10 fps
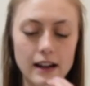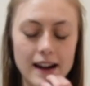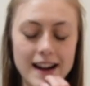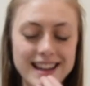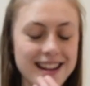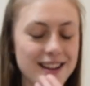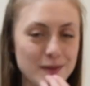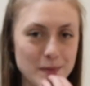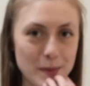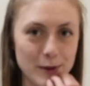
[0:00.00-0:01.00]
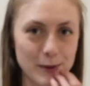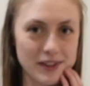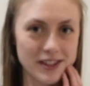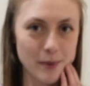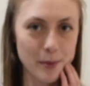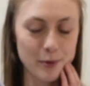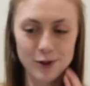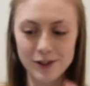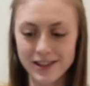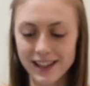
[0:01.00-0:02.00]
I can't remember what this pepper
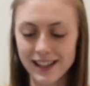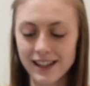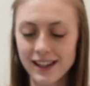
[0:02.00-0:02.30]
looks like.